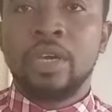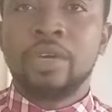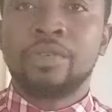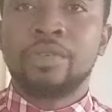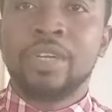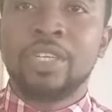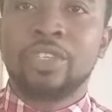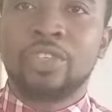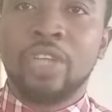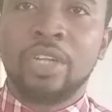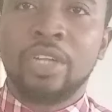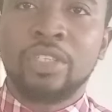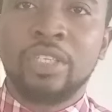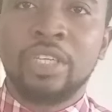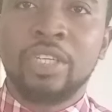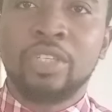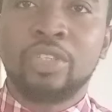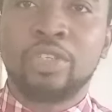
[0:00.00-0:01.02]

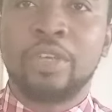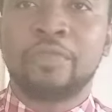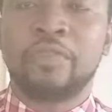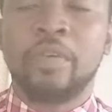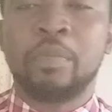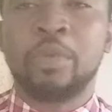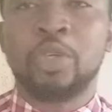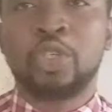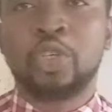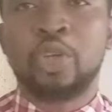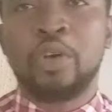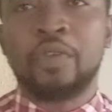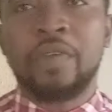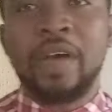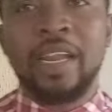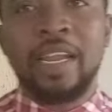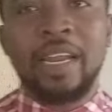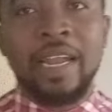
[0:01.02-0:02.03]
resulting to the formation
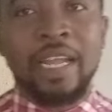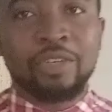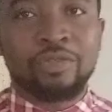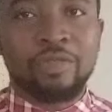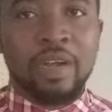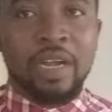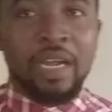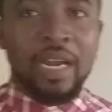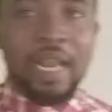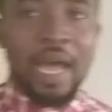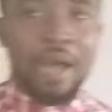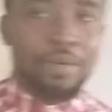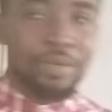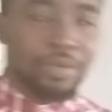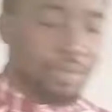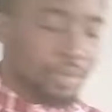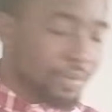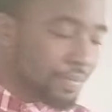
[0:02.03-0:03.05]
of an electron
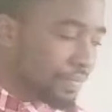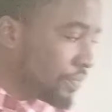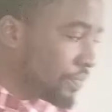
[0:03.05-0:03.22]
cloud.